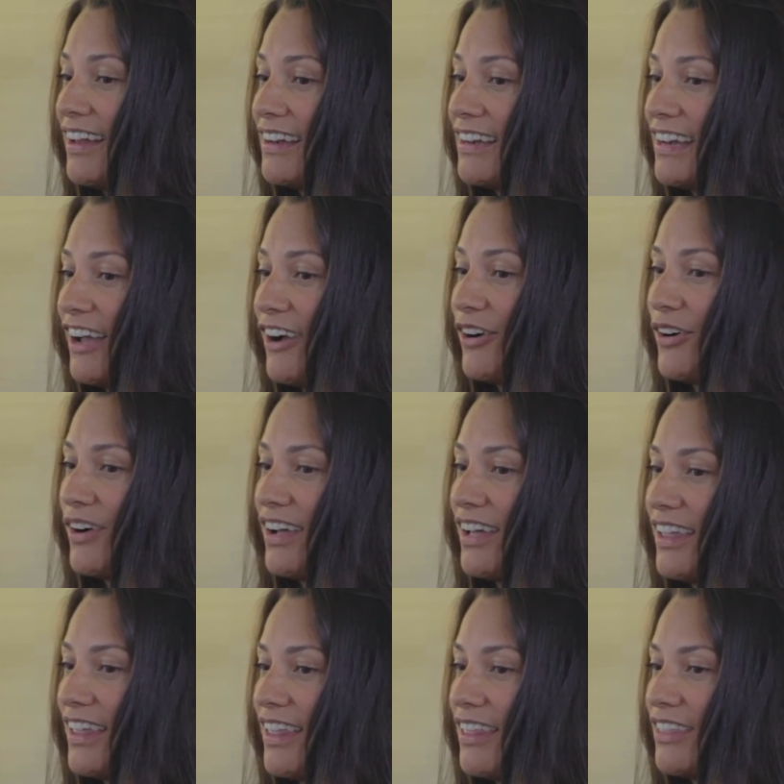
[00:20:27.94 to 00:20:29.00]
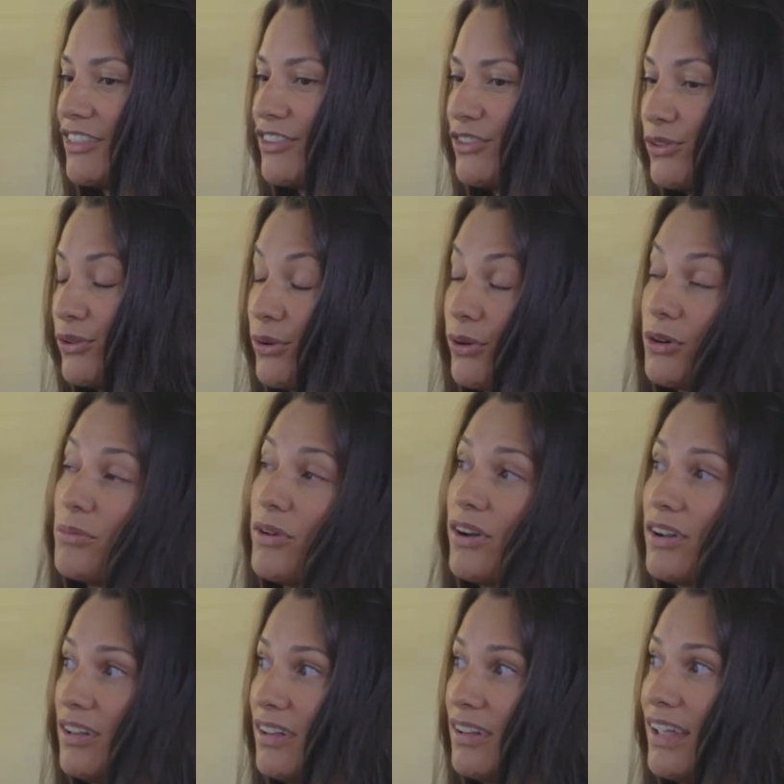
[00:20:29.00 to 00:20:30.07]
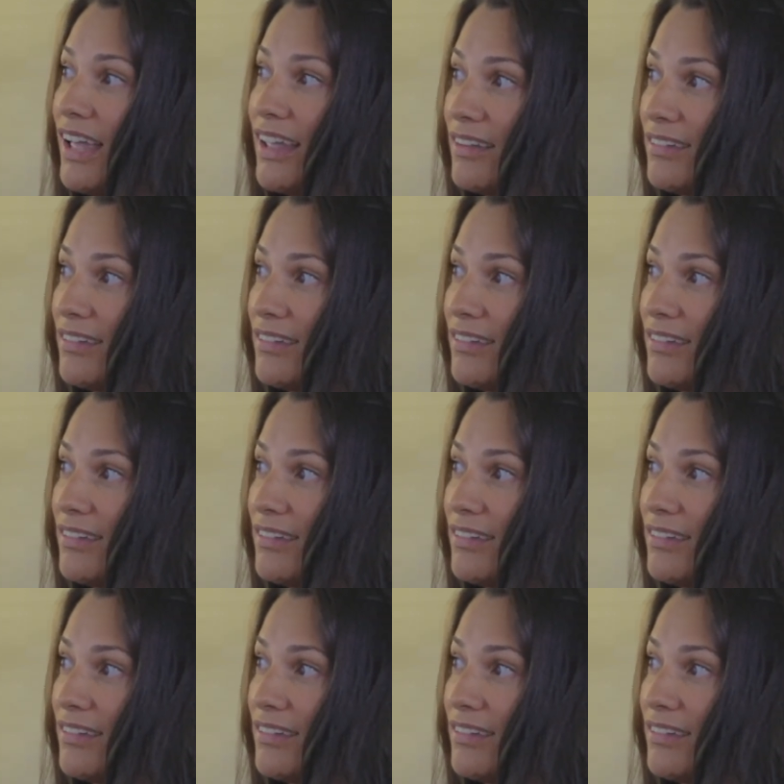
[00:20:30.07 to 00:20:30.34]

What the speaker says: Now, your model